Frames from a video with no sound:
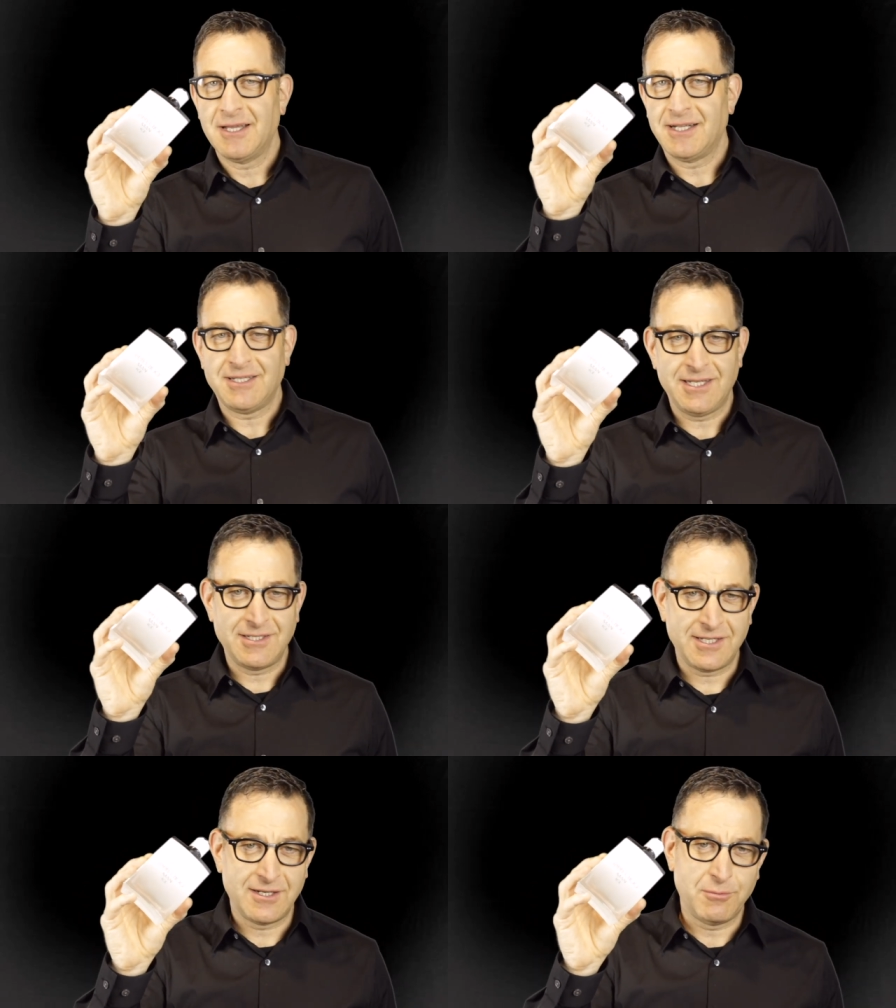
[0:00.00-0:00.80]
It's
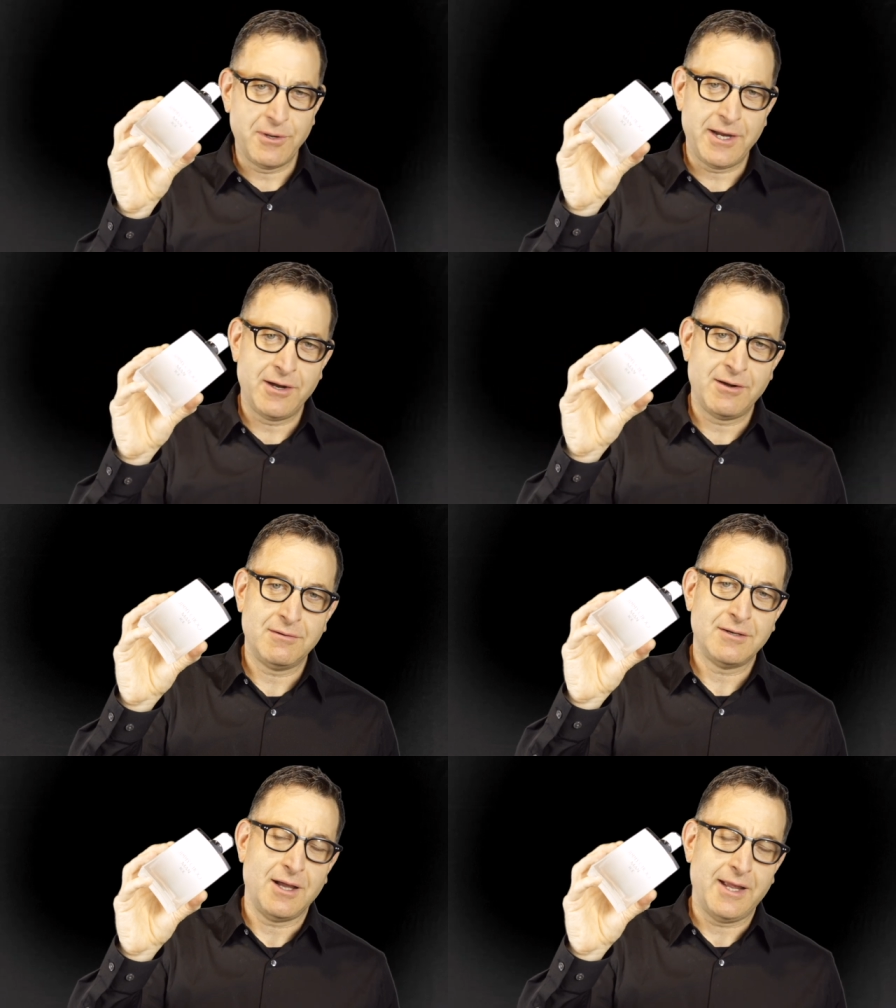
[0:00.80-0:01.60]
easy to
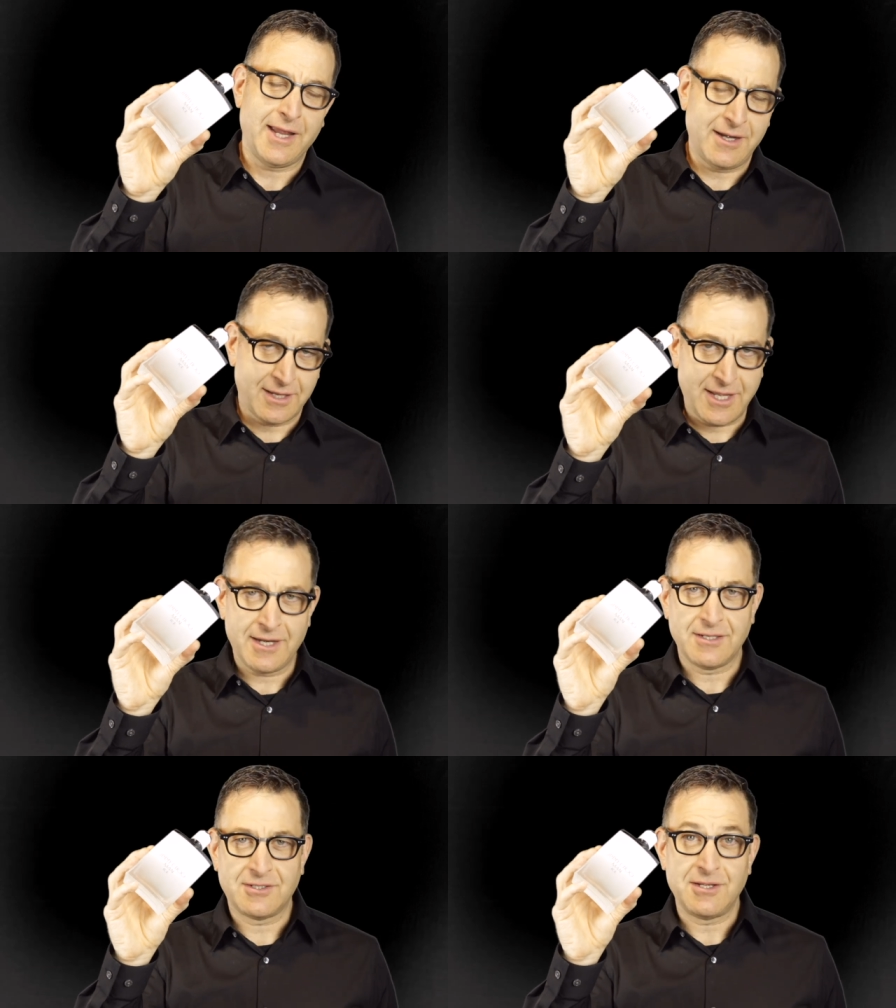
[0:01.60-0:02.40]
wear. And
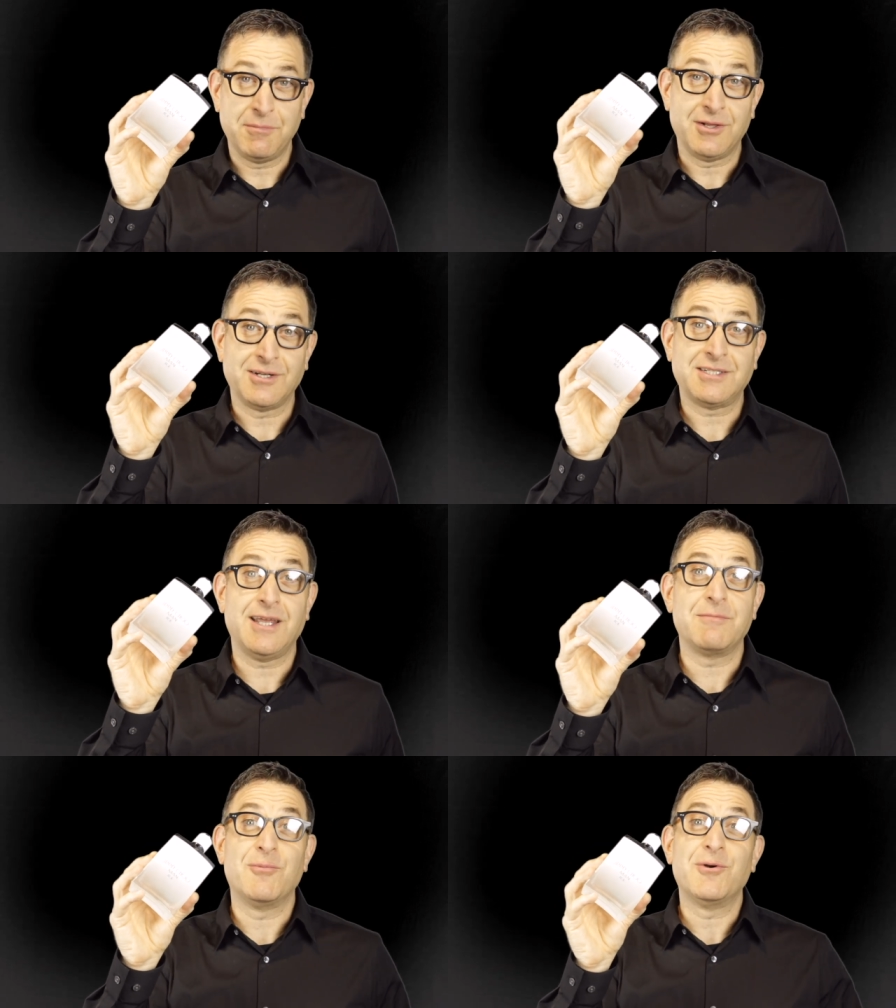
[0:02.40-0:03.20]
again, the similar
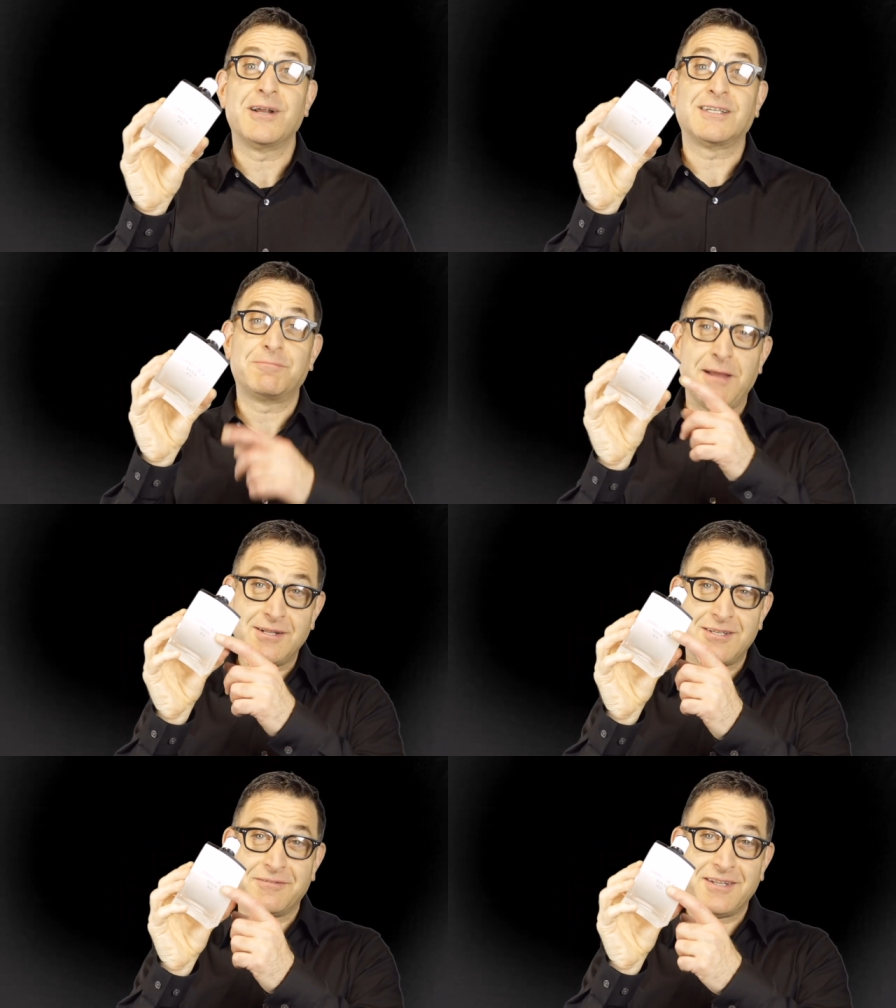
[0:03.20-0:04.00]
scent, more
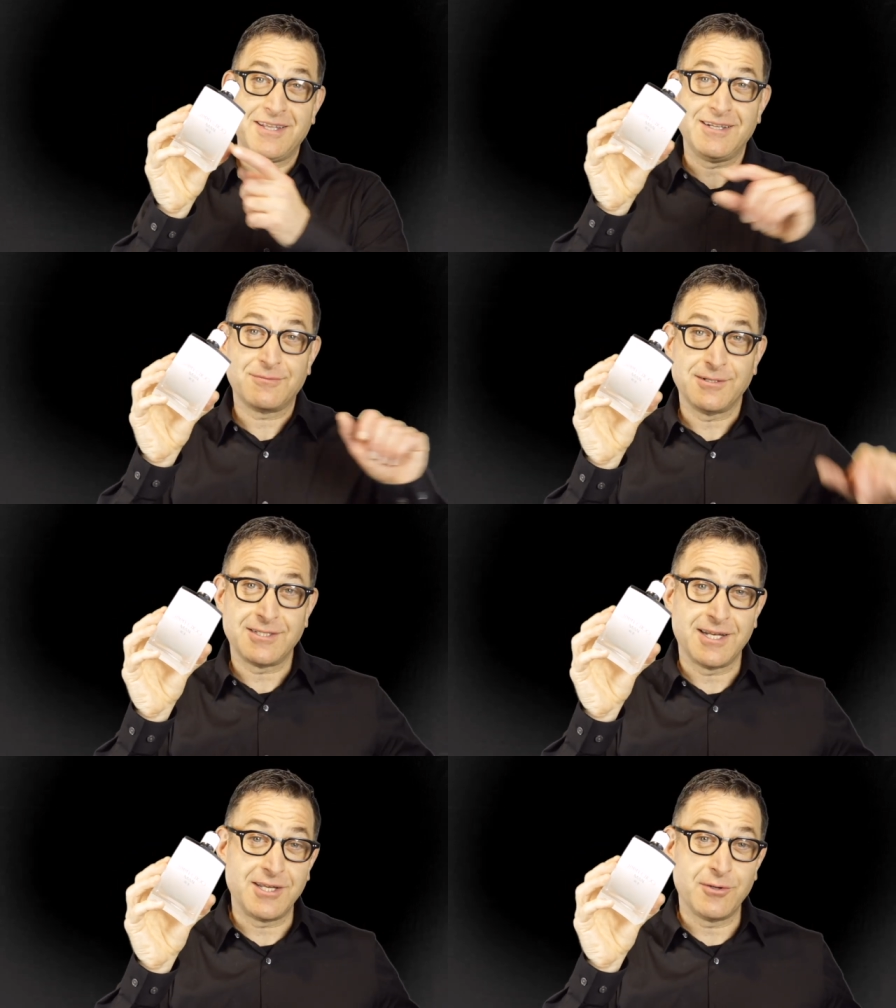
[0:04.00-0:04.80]
expensive to this, was
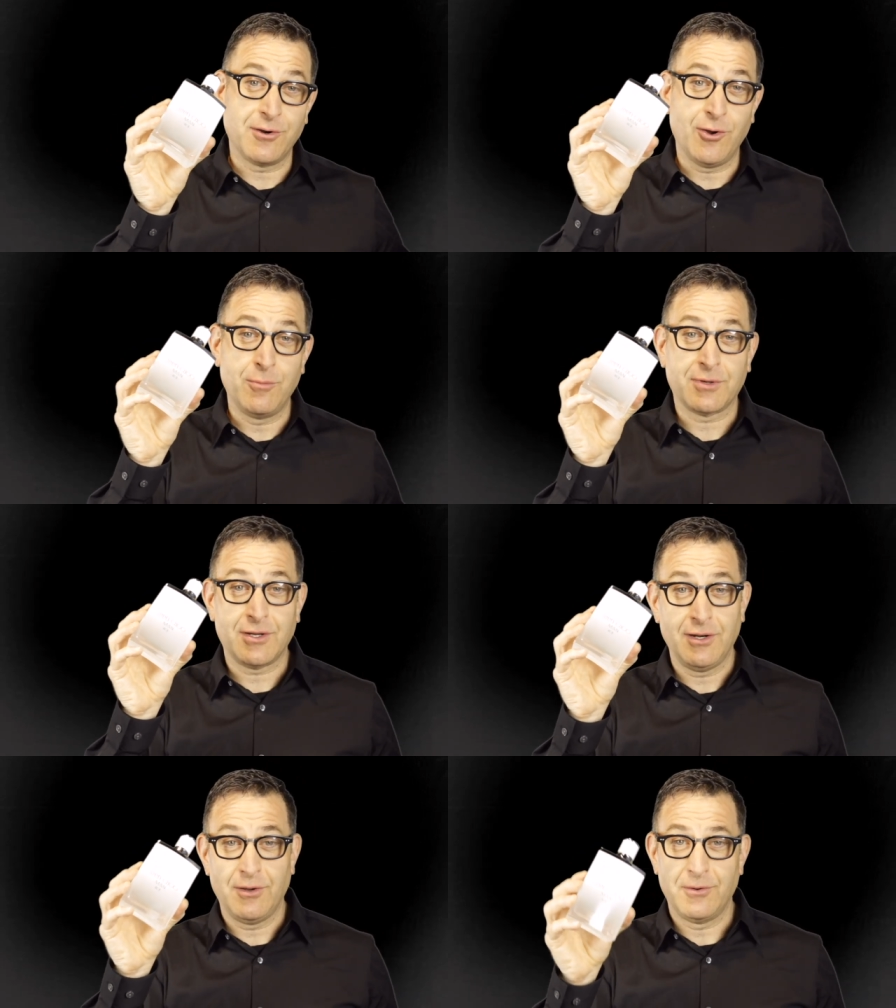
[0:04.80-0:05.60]
the Dior Homme
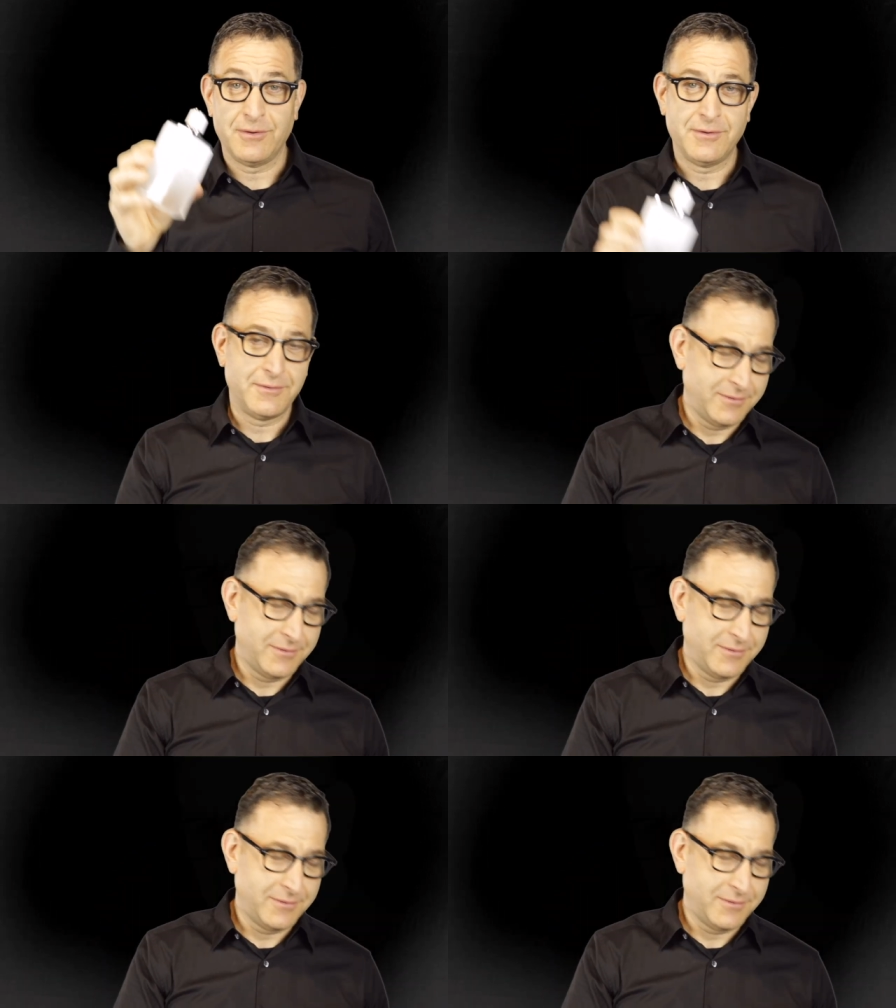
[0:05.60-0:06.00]
Cologne.